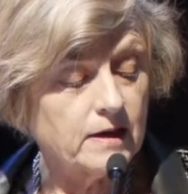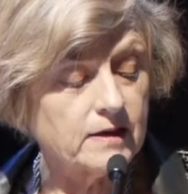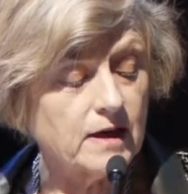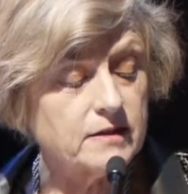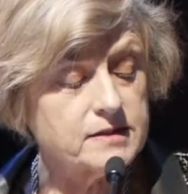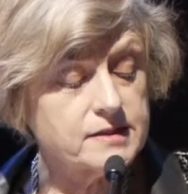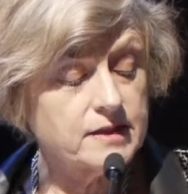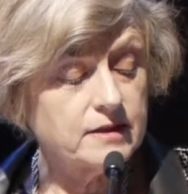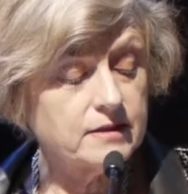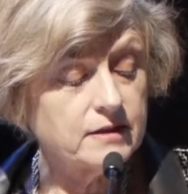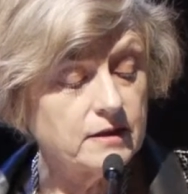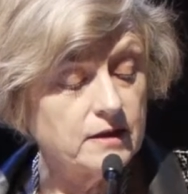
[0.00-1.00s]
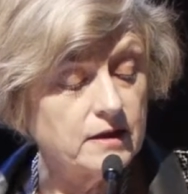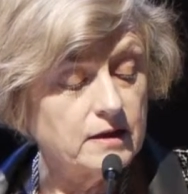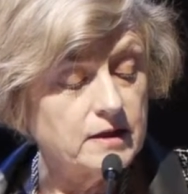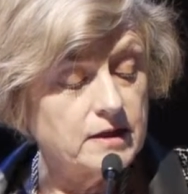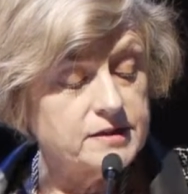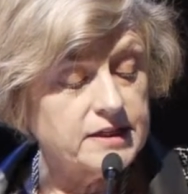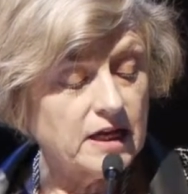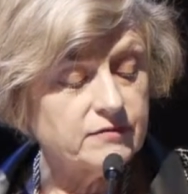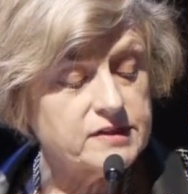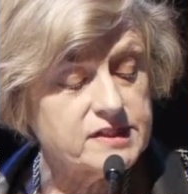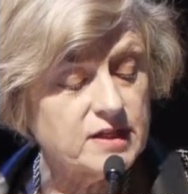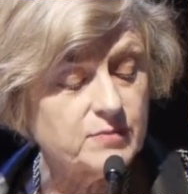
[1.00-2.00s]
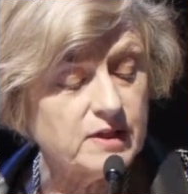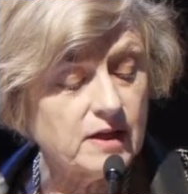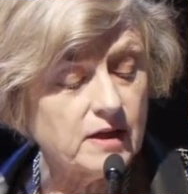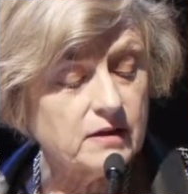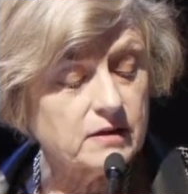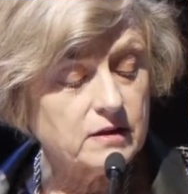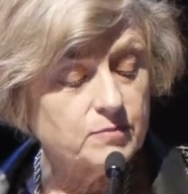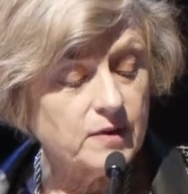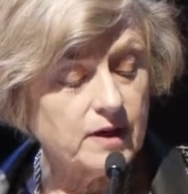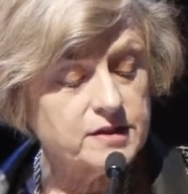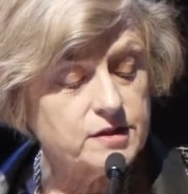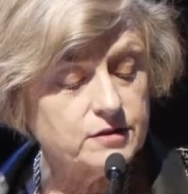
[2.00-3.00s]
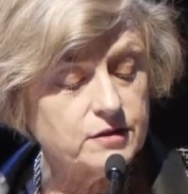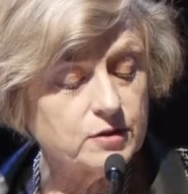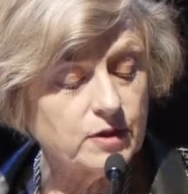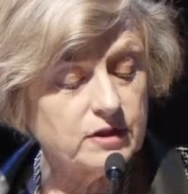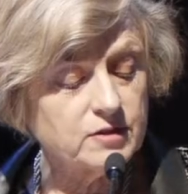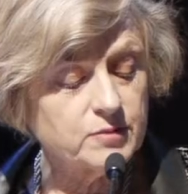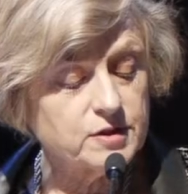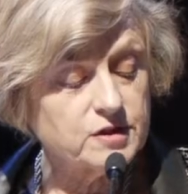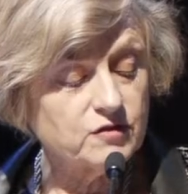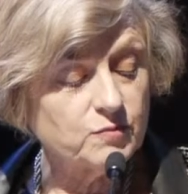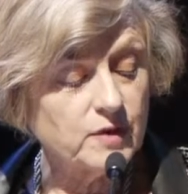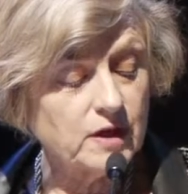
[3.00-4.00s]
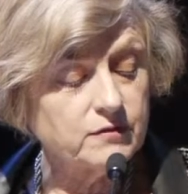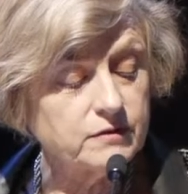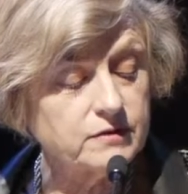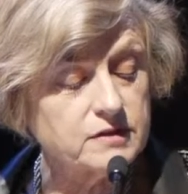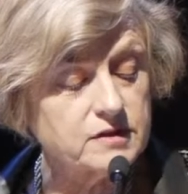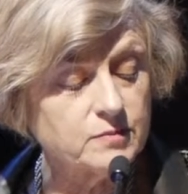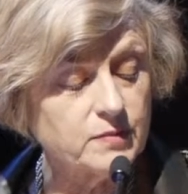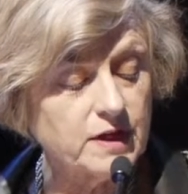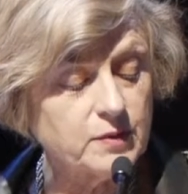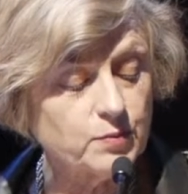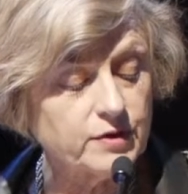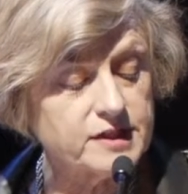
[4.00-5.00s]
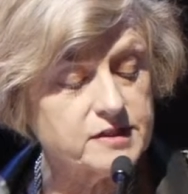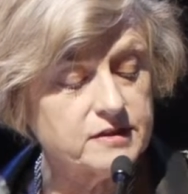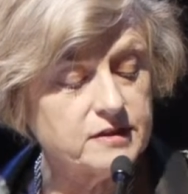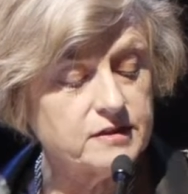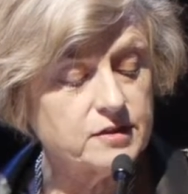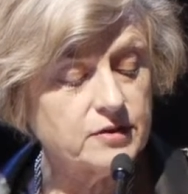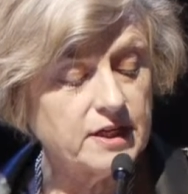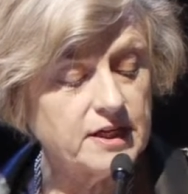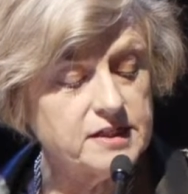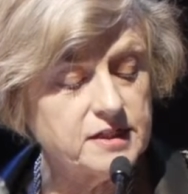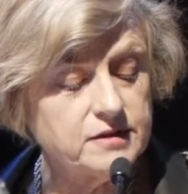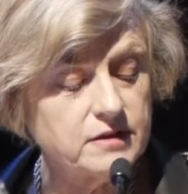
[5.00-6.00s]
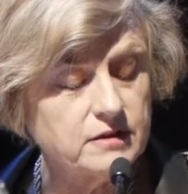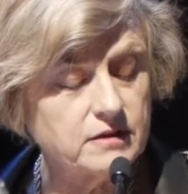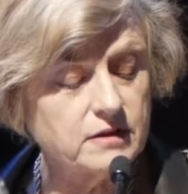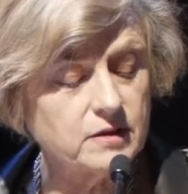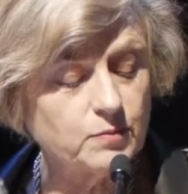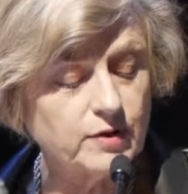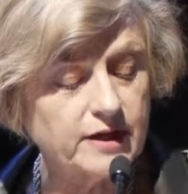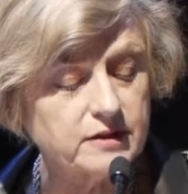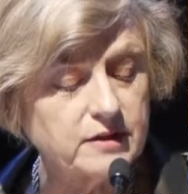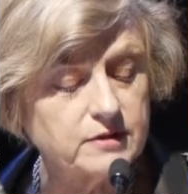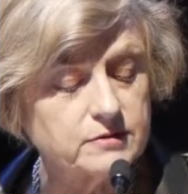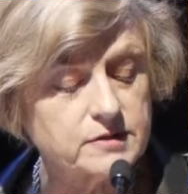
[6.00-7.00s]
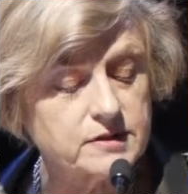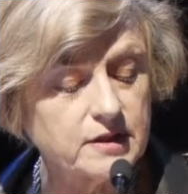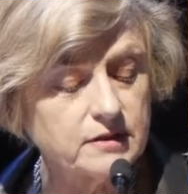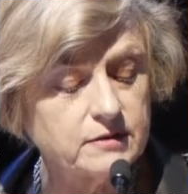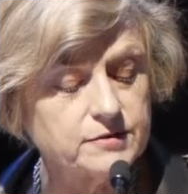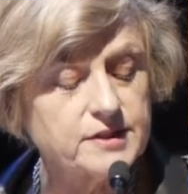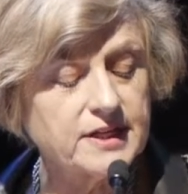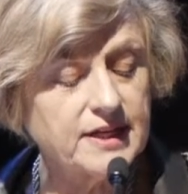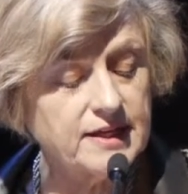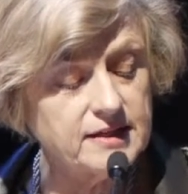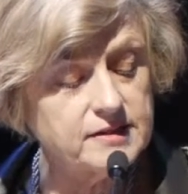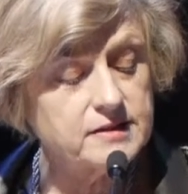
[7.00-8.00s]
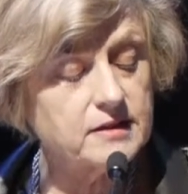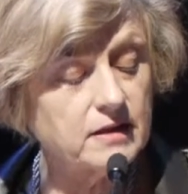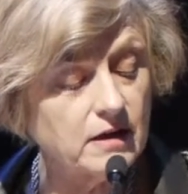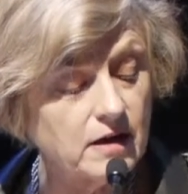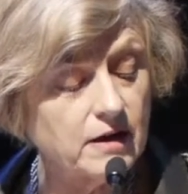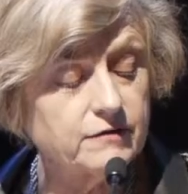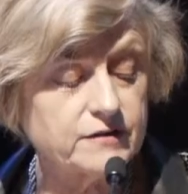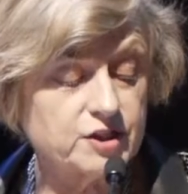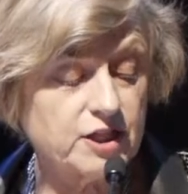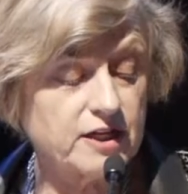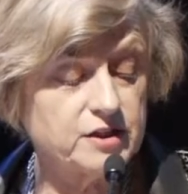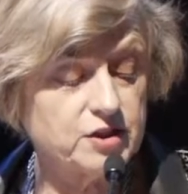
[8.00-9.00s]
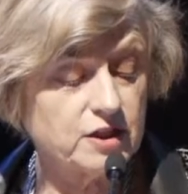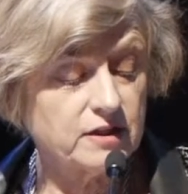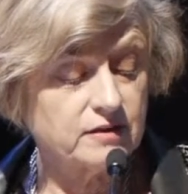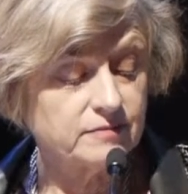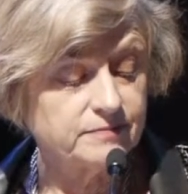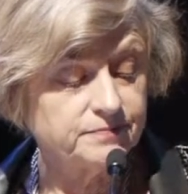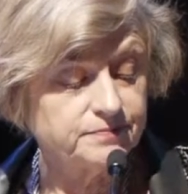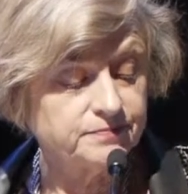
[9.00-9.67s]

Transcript: Another said, "To have a seminar that combines the two elements of mindfulness and being present into easy-to-learn and practical skills is life-changing.